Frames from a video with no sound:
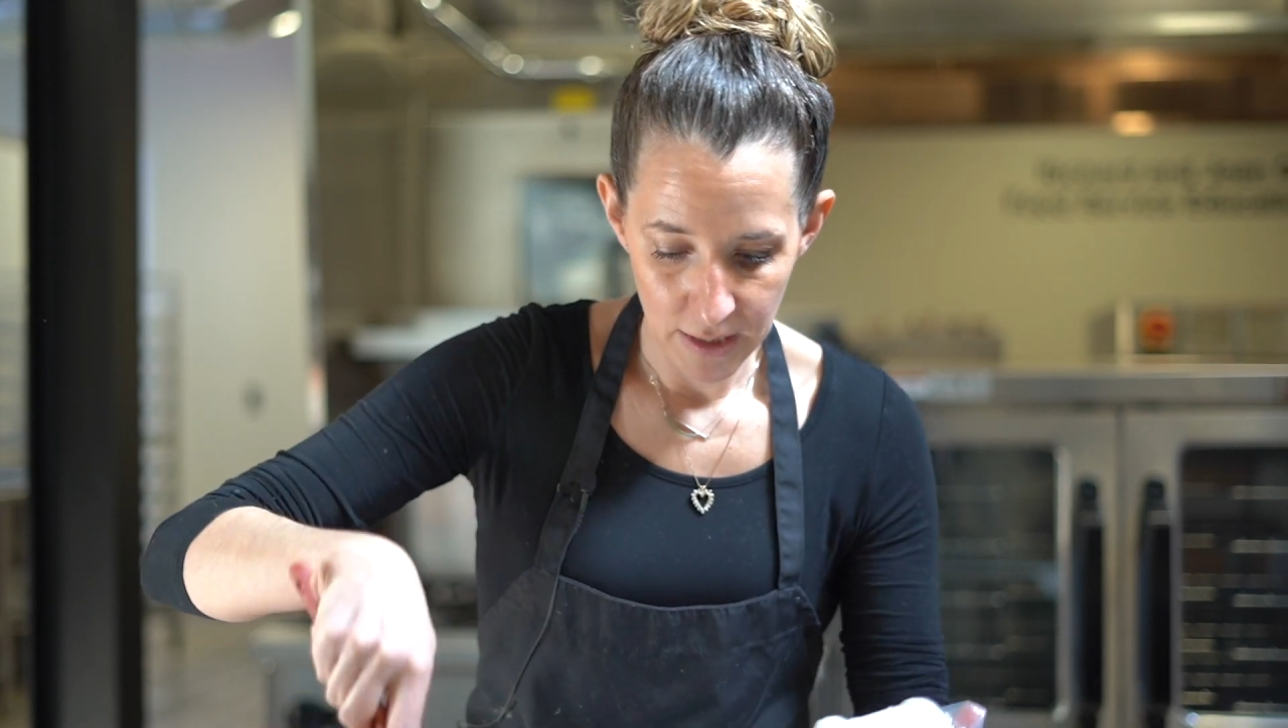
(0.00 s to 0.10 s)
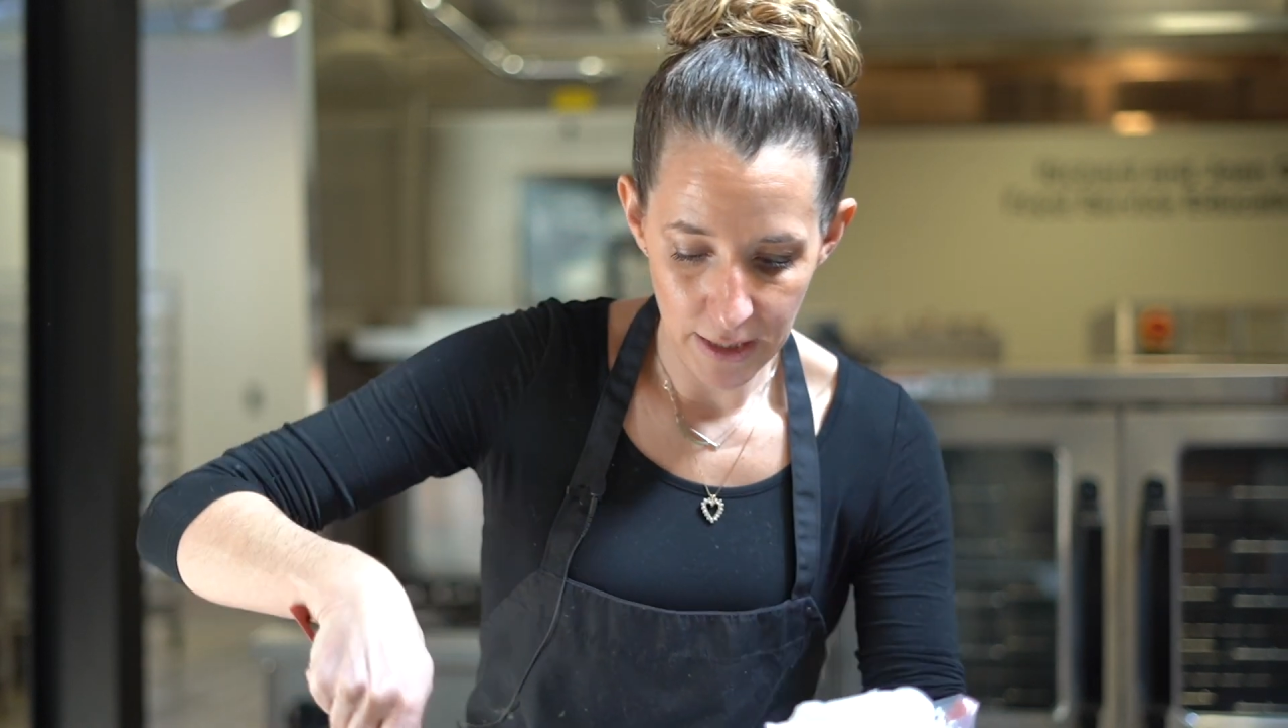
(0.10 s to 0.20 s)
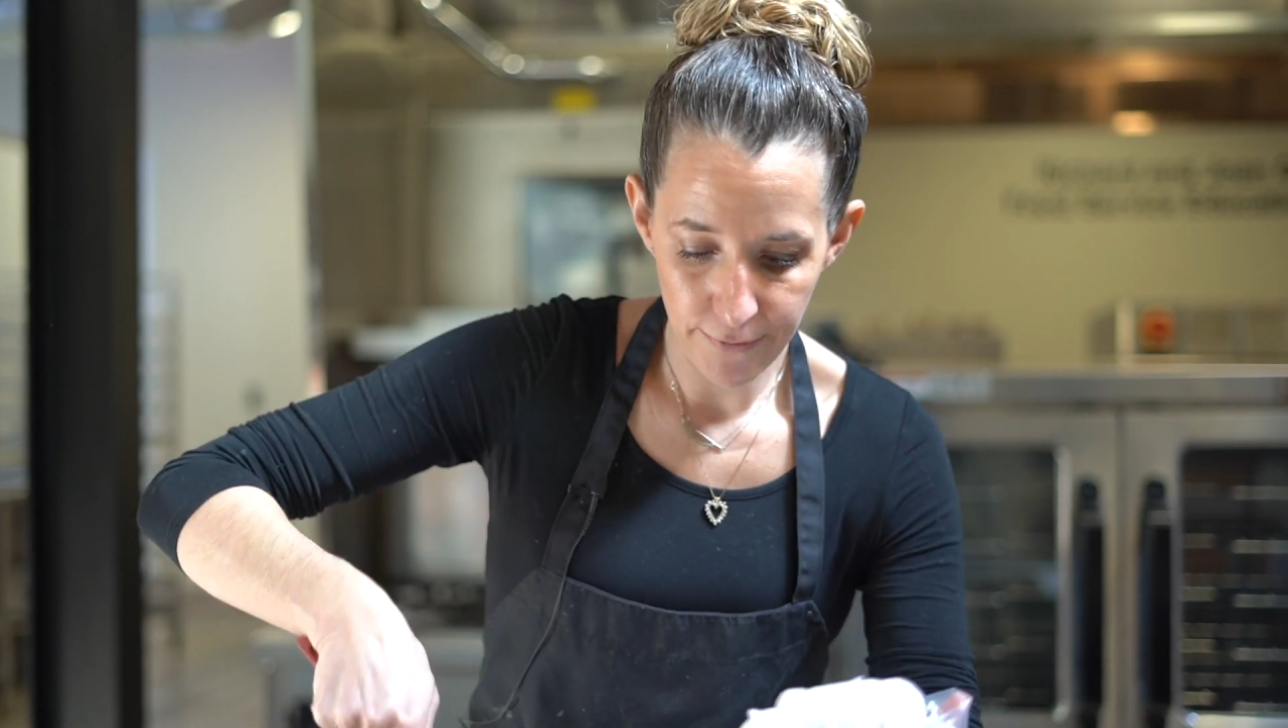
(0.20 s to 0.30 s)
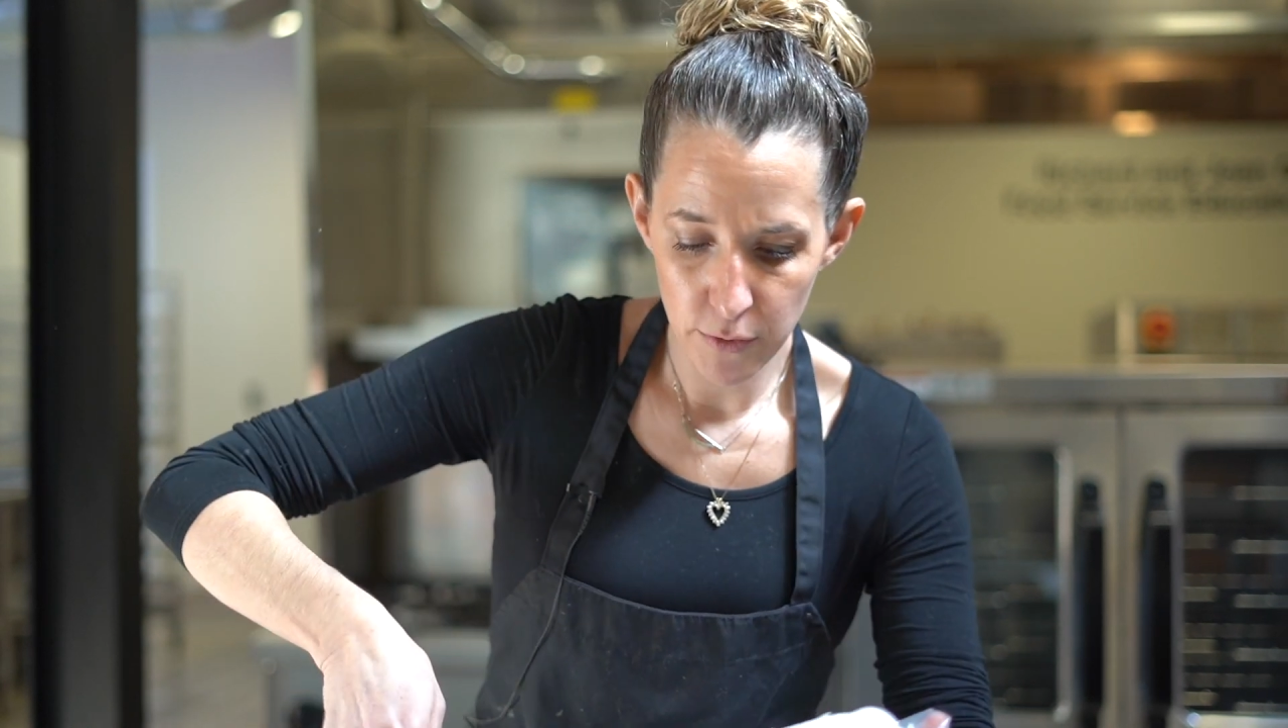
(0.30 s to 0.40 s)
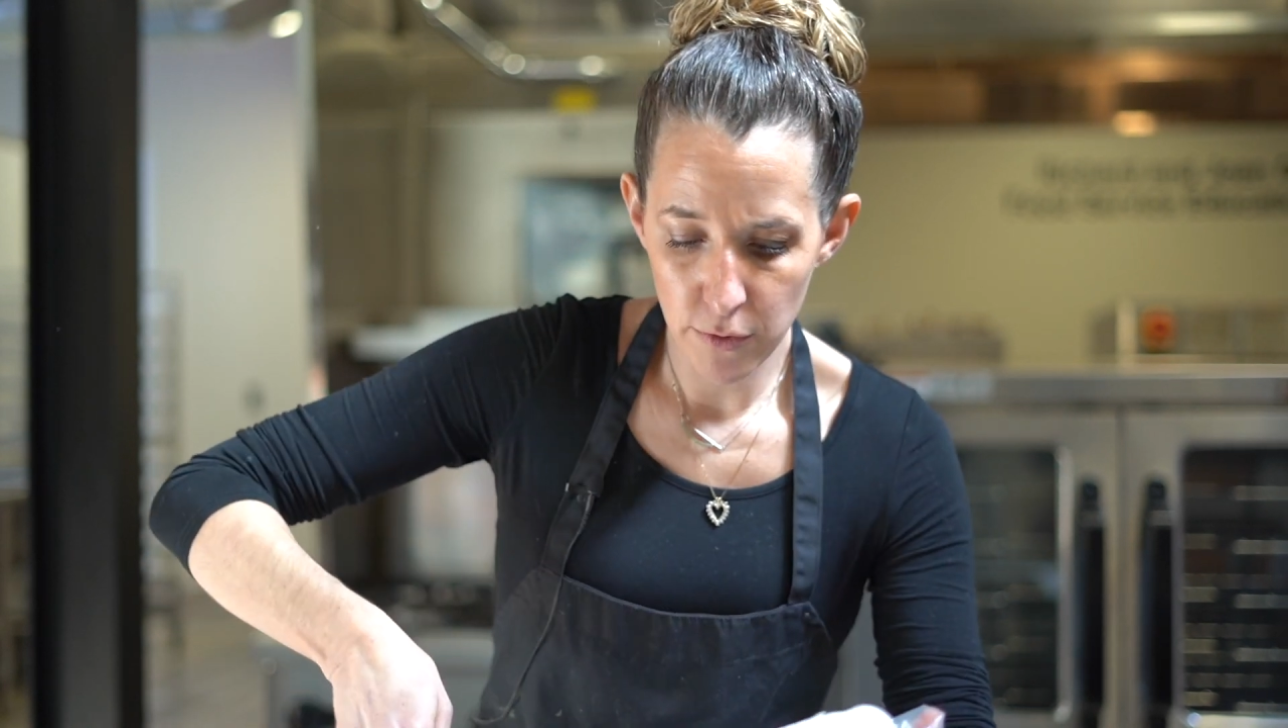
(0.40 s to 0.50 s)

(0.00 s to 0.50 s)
Now, if you